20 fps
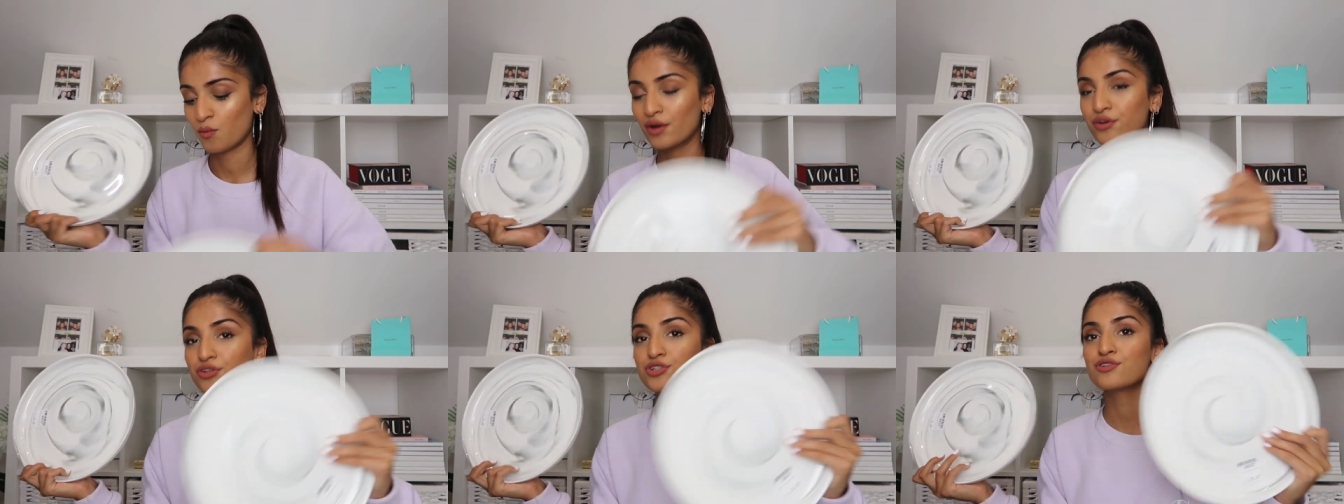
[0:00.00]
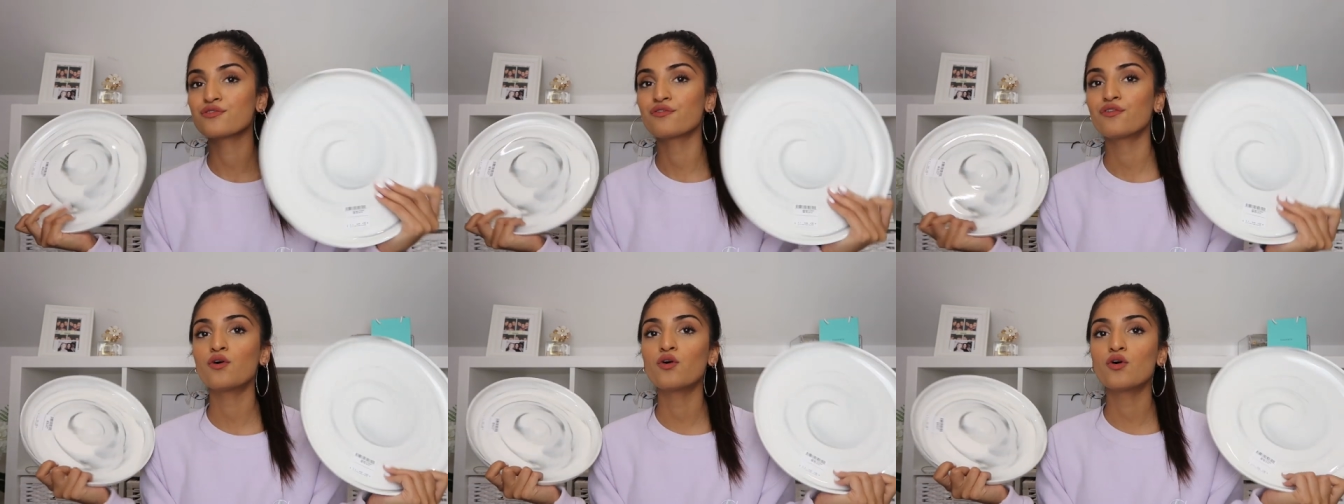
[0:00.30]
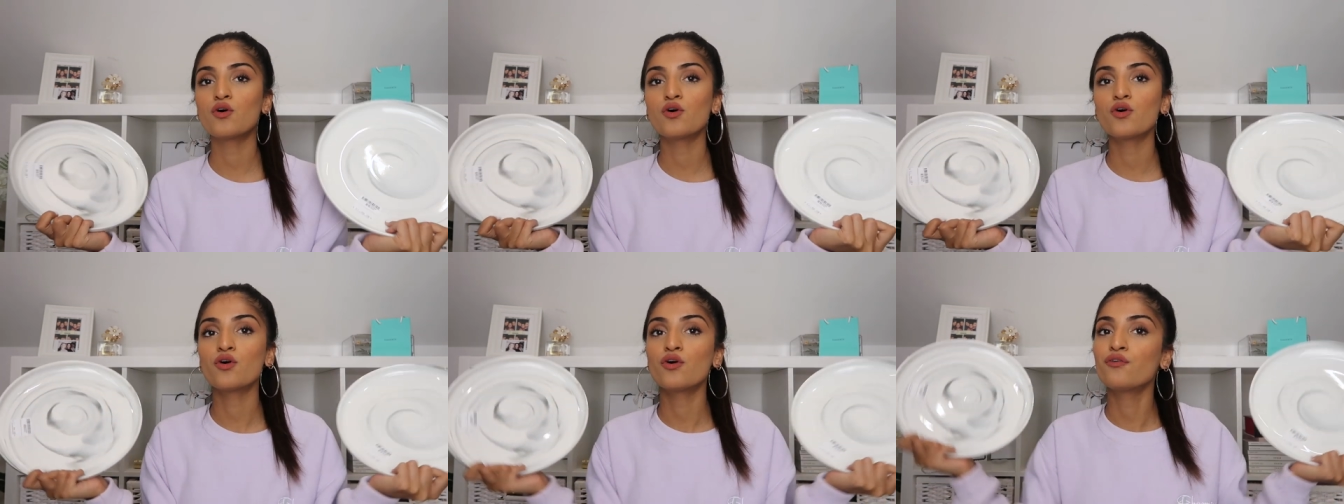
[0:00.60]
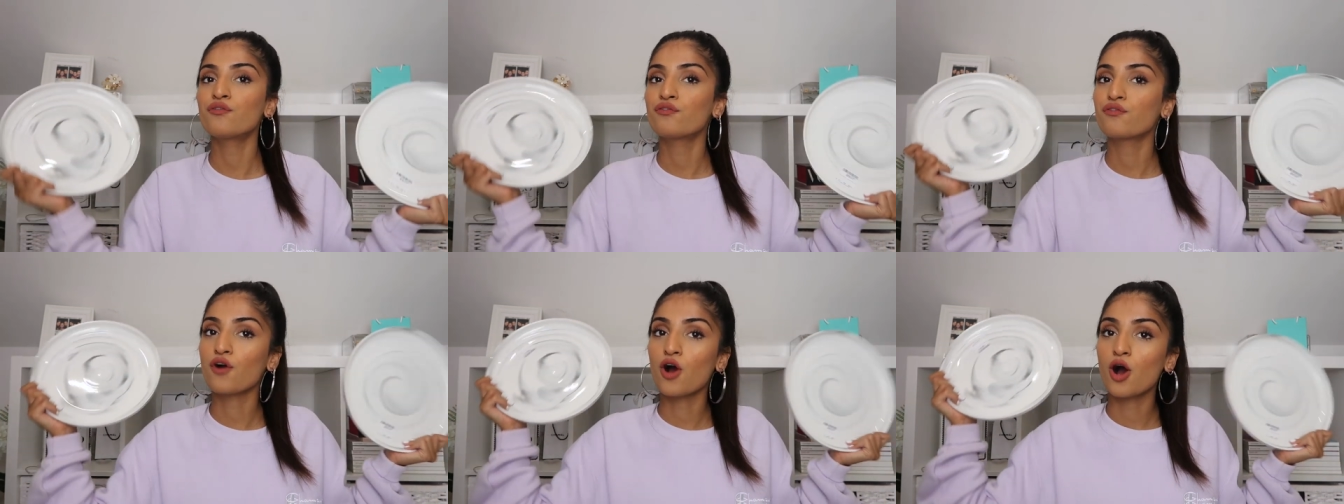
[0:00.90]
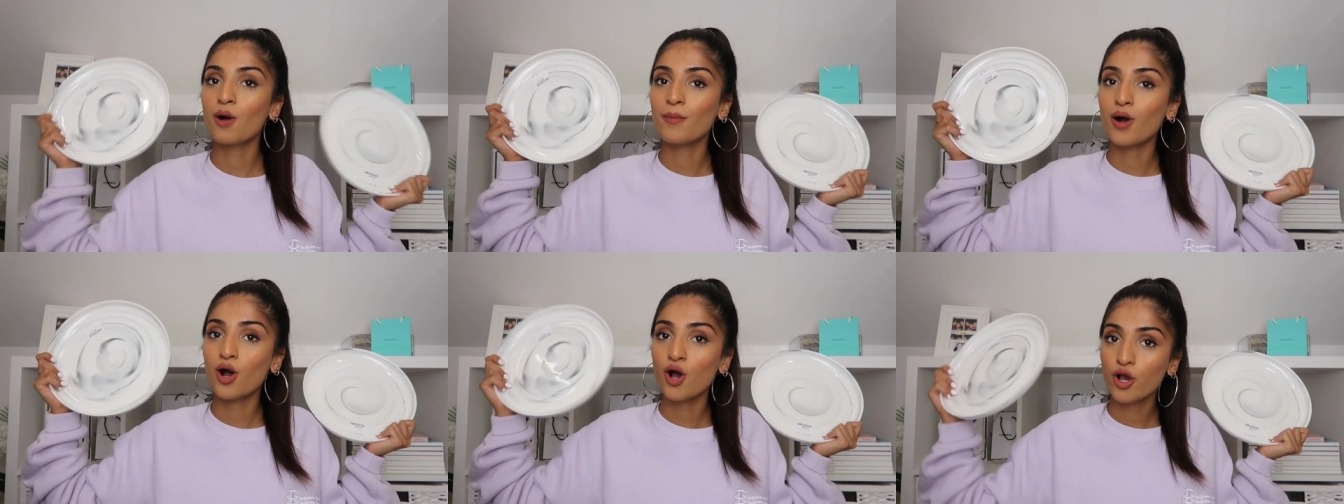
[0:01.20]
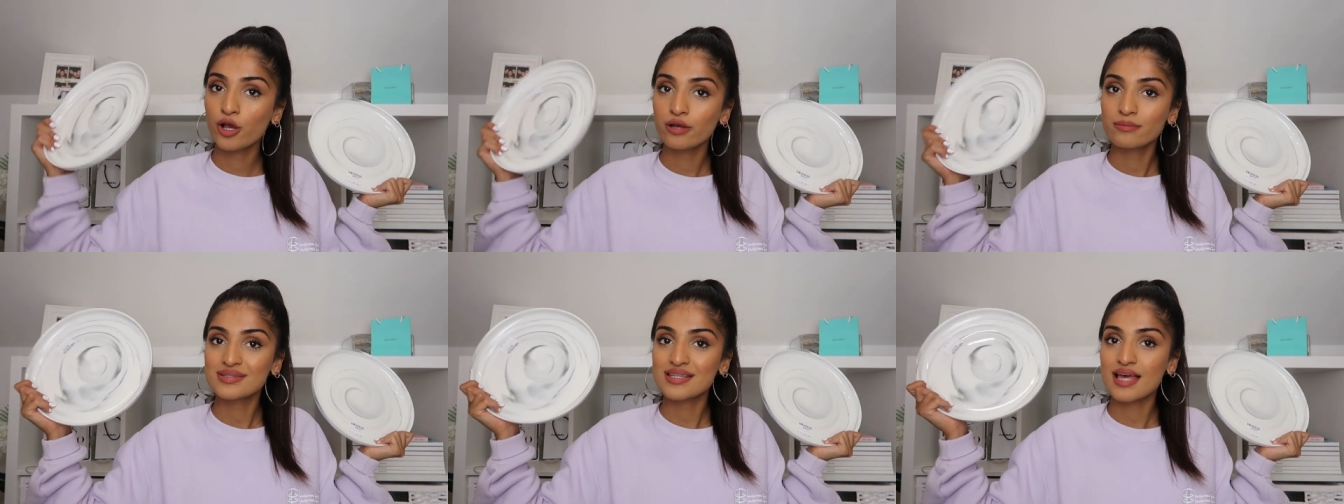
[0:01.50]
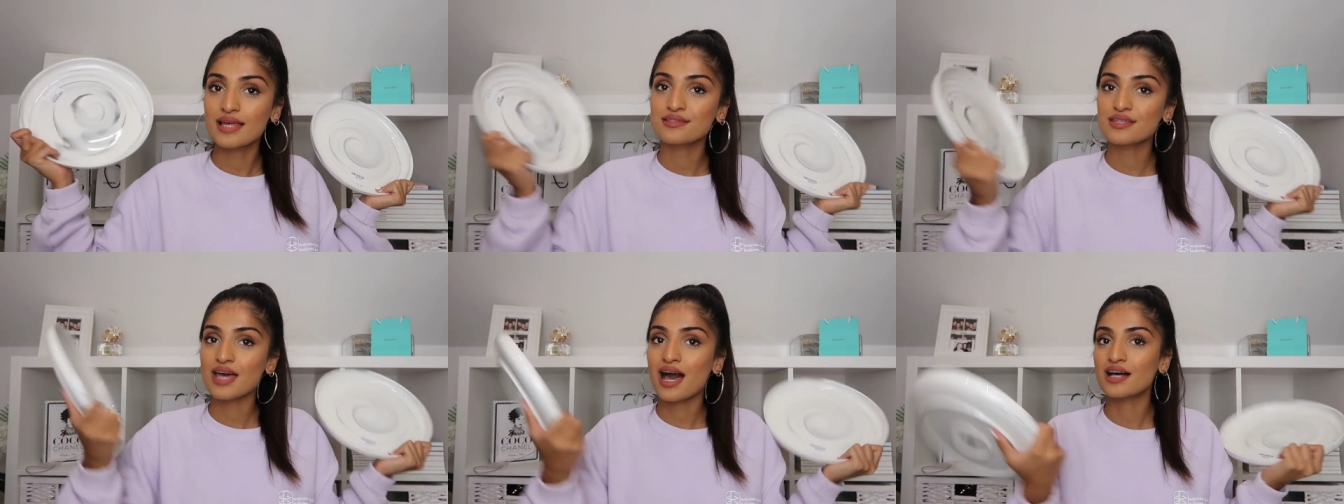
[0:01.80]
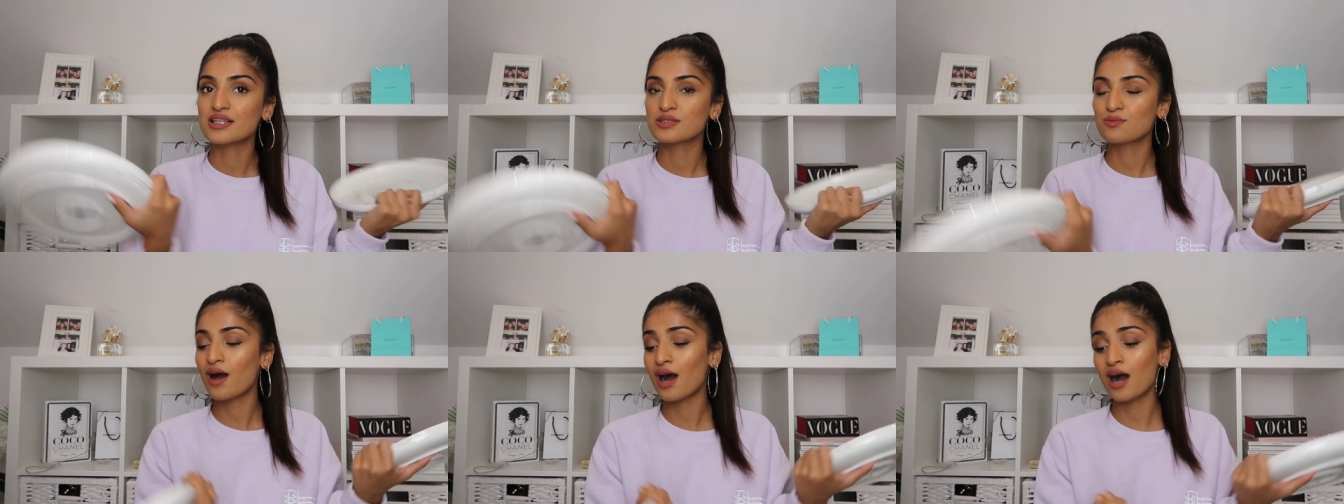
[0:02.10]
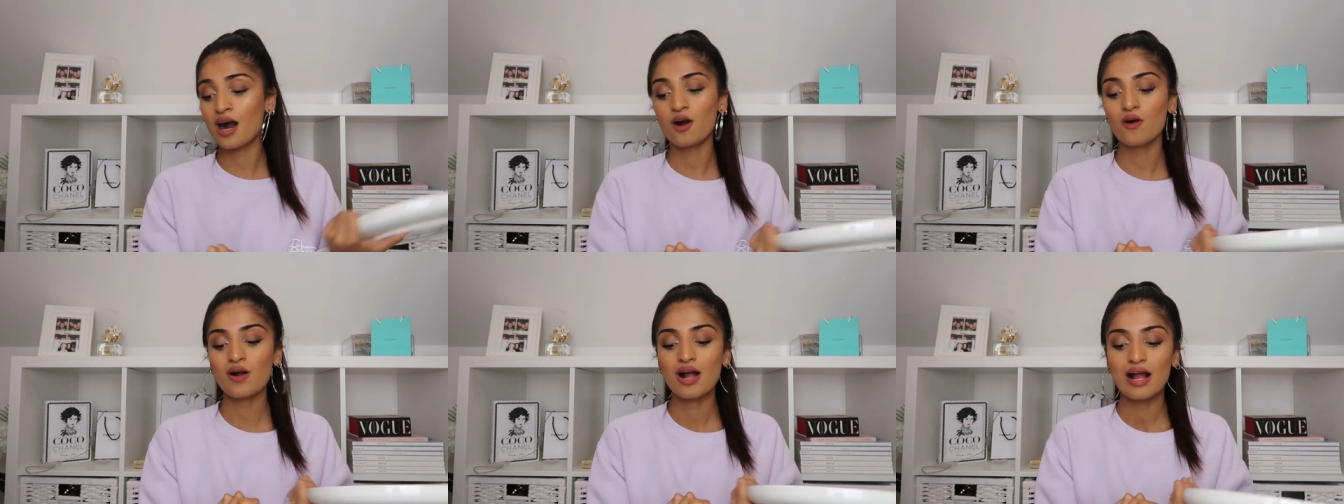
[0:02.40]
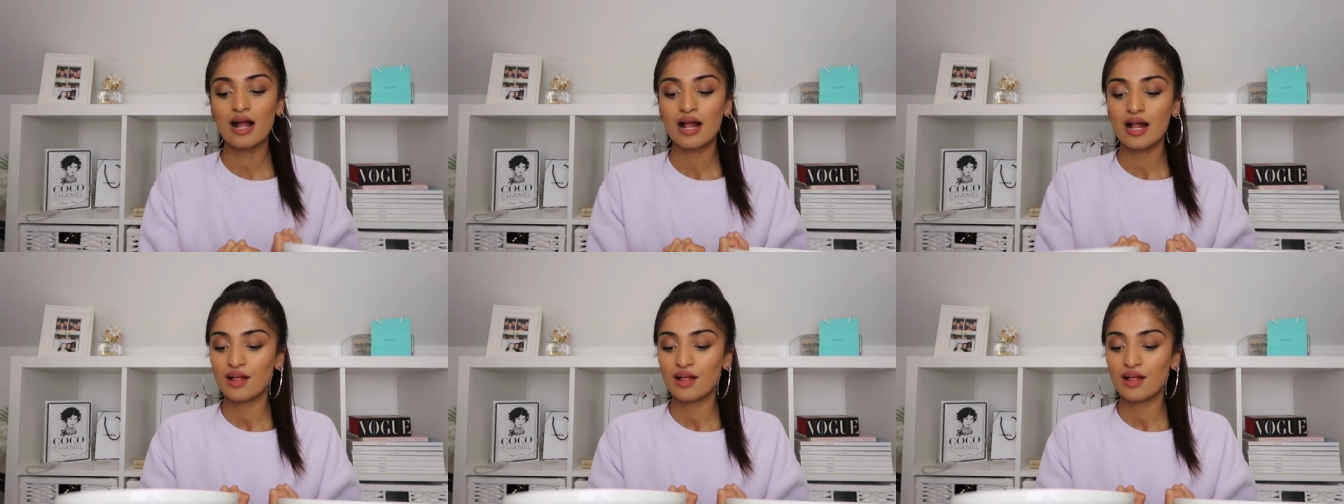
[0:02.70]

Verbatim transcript: went for from HomeSense as well.